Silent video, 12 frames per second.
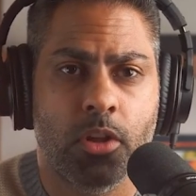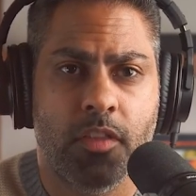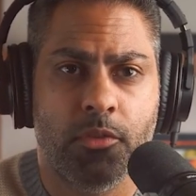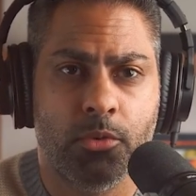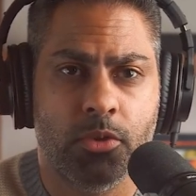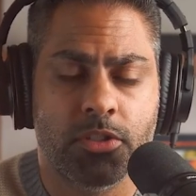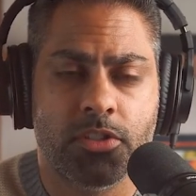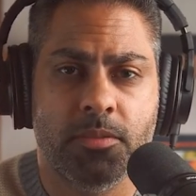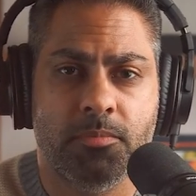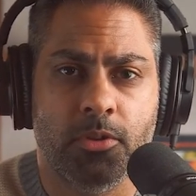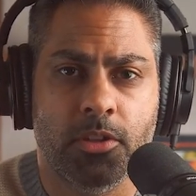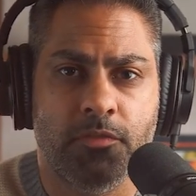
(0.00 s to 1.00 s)
And the rule is
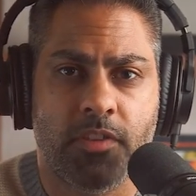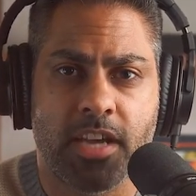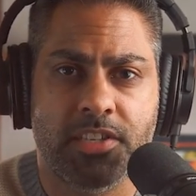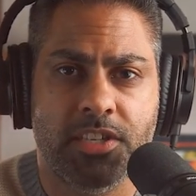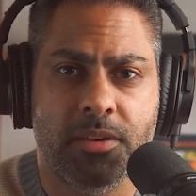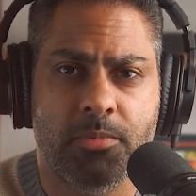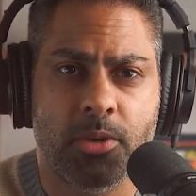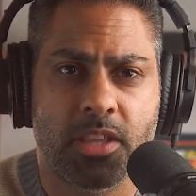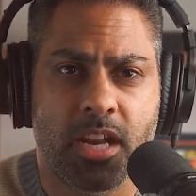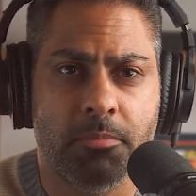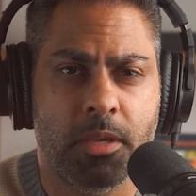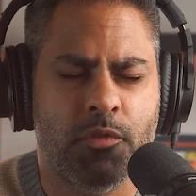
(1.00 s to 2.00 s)
simple if I see a book
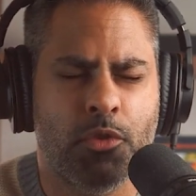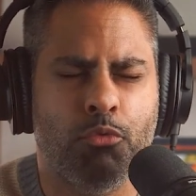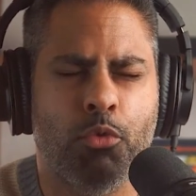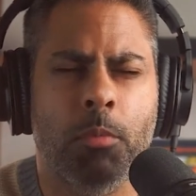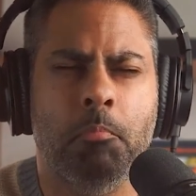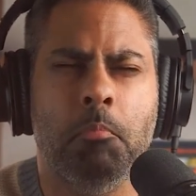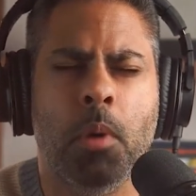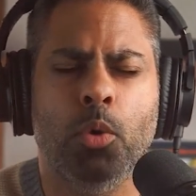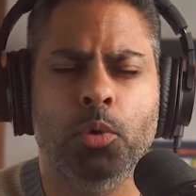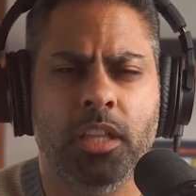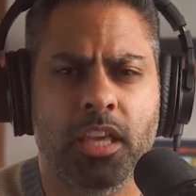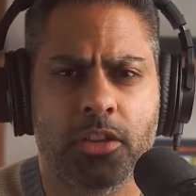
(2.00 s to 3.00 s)
that I'm even
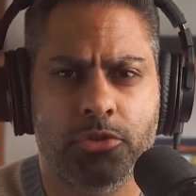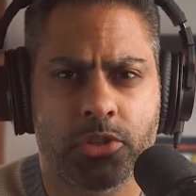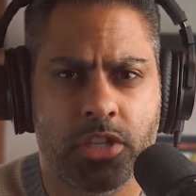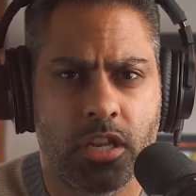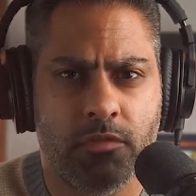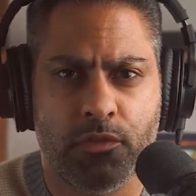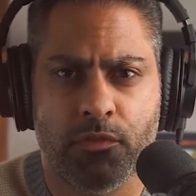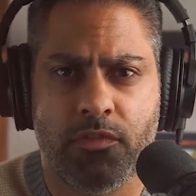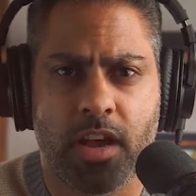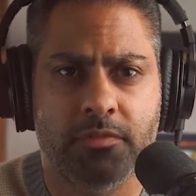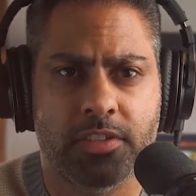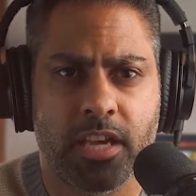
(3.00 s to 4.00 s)
remotely interested in for
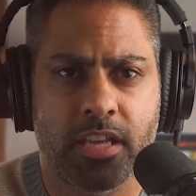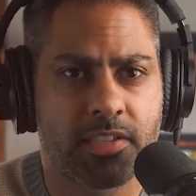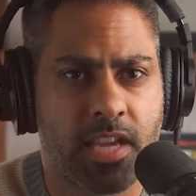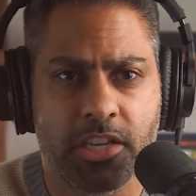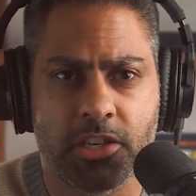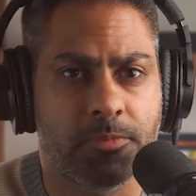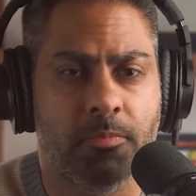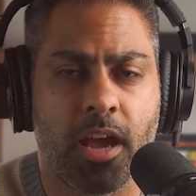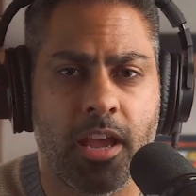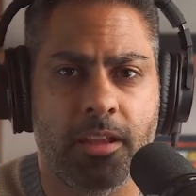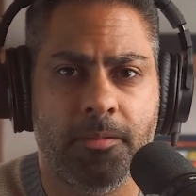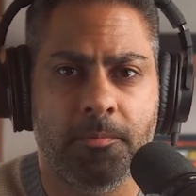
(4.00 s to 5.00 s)
five seconds, I just
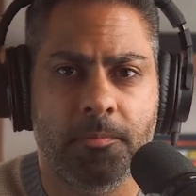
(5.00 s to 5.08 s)
buy it.